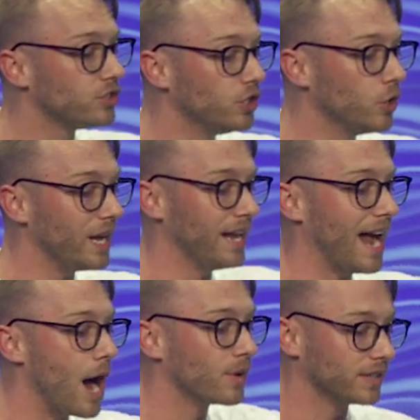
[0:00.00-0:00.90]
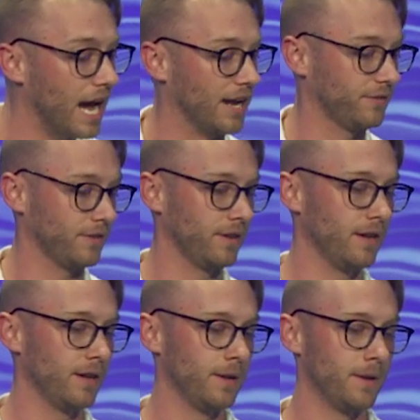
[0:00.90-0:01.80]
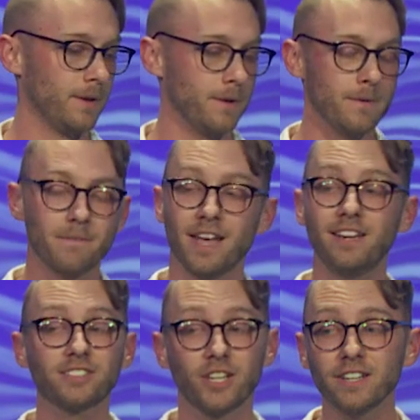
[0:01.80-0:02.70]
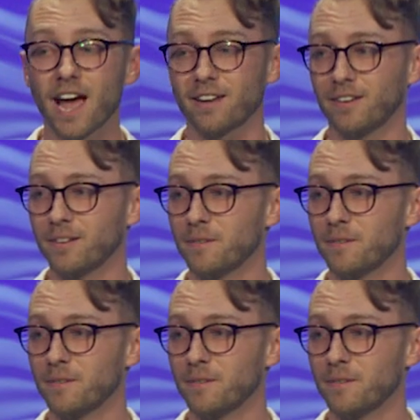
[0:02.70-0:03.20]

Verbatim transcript: do in our life. And he's good at it.